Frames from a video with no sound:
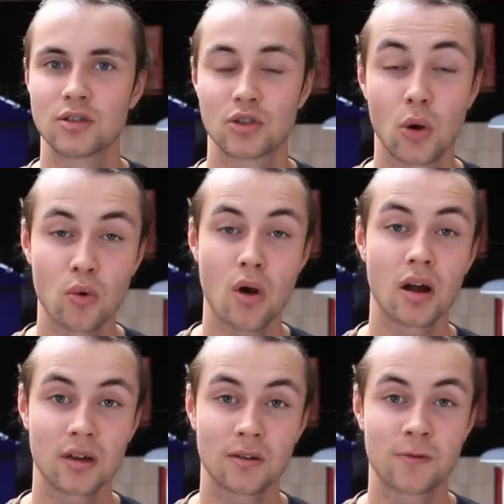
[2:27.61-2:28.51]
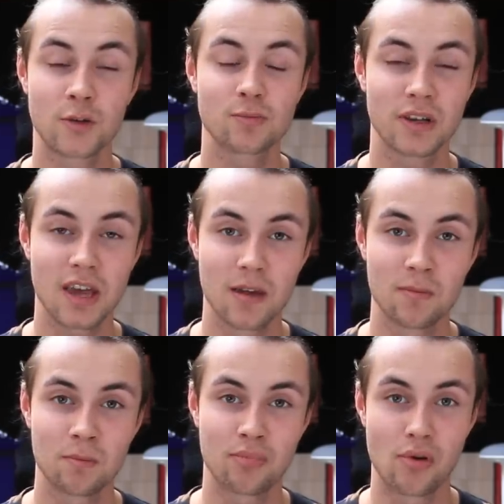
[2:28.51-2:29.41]
Stoner rock first
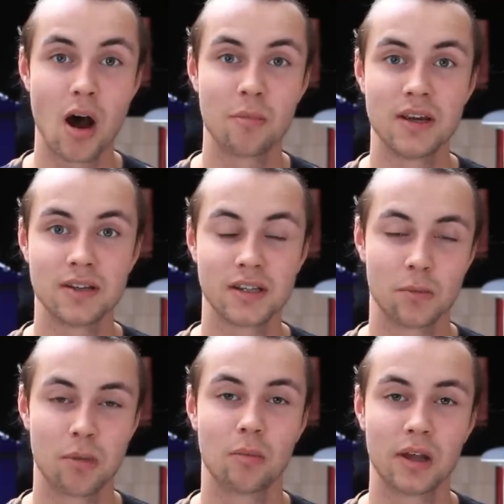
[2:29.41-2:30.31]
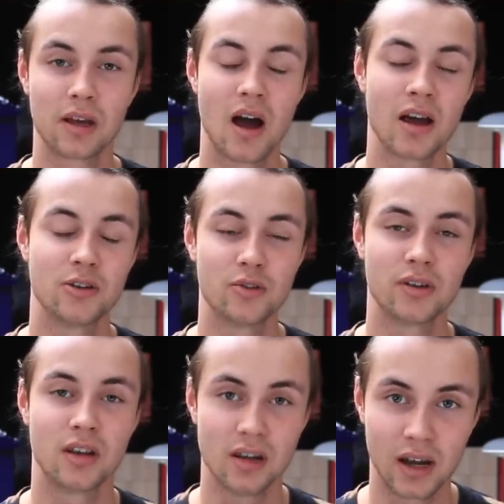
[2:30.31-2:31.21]
became prominent in the public eye
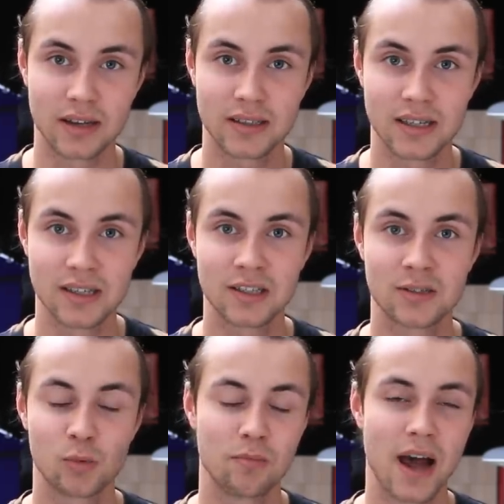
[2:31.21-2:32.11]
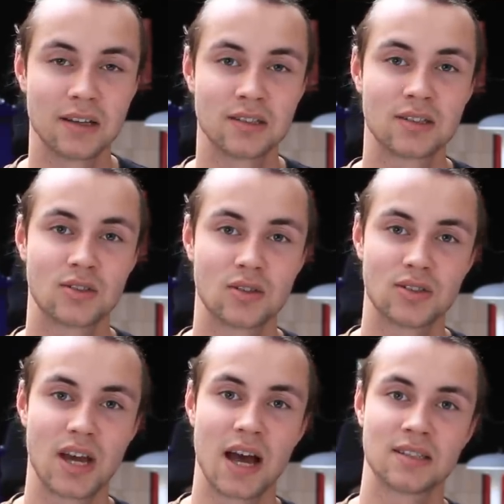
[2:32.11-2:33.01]
during the 90s with bands
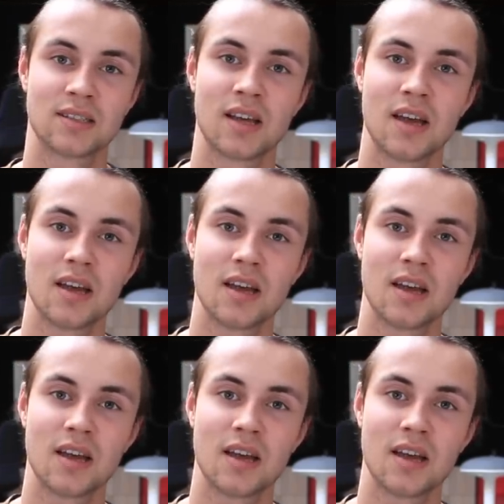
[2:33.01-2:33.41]
such as